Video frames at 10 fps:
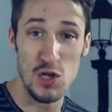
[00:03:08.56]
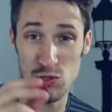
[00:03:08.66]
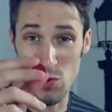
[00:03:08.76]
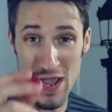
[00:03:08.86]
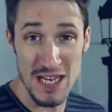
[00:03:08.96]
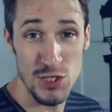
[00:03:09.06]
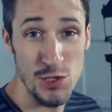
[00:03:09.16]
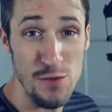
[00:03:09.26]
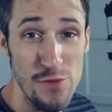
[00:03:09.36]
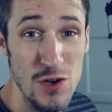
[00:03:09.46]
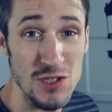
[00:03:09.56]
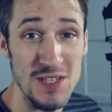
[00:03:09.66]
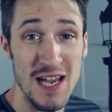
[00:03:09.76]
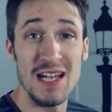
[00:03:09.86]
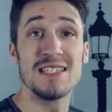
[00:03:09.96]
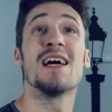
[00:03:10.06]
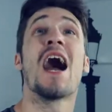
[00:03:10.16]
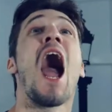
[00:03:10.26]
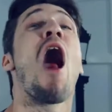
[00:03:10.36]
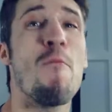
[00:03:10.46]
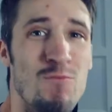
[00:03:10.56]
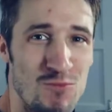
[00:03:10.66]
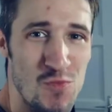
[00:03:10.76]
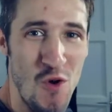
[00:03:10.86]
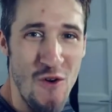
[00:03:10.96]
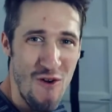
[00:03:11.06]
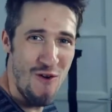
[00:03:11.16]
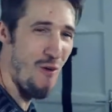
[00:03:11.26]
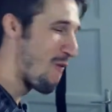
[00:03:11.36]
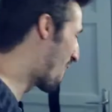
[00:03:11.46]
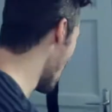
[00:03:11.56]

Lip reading: So enjoy your frozen, guys. Oh.